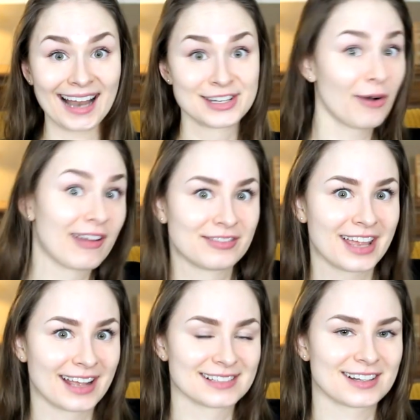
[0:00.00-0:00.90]
I don't have
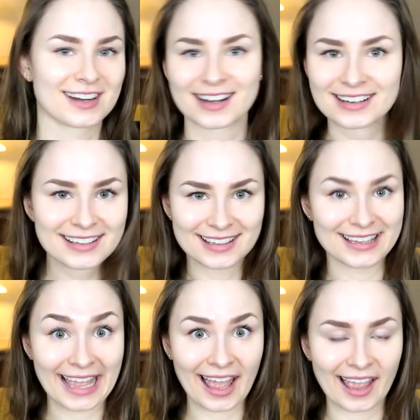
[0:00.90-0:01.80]
cancer.
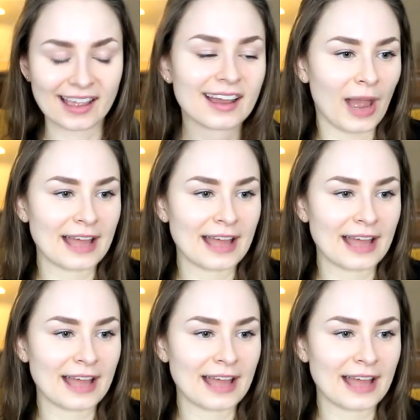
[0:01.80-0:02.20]
Yay.